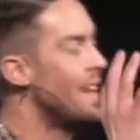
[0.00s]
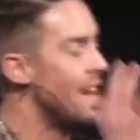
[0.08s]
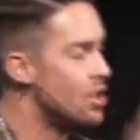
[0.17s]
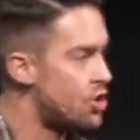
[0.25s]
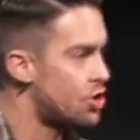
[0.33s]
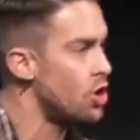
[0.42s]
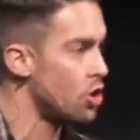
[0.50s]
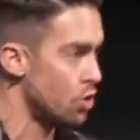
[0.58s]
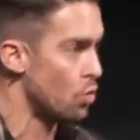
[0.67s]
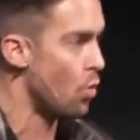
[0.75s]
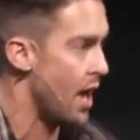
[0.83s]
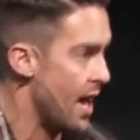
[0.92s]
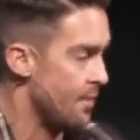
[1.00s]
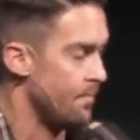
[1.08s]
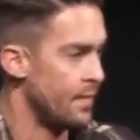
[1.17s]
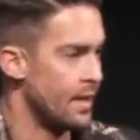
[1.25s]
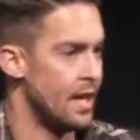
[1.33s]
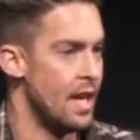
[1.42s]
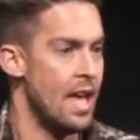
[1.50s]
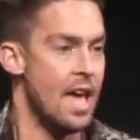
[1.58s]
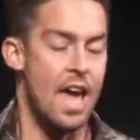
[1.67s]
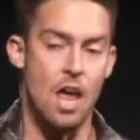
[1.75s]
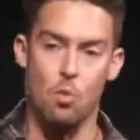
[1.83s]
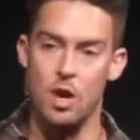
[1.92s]
and certain way.
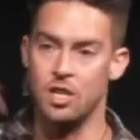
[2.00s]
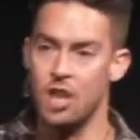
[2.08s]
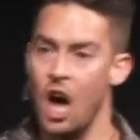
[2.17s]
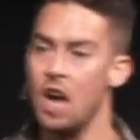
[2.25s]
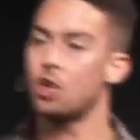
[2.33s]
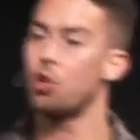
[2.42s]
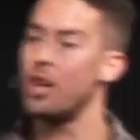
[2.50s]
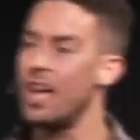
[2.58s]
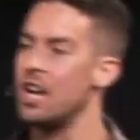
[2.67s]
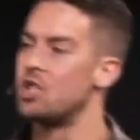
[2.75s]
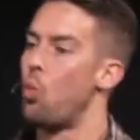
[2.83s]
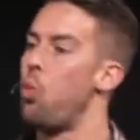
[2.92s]
And when God created us,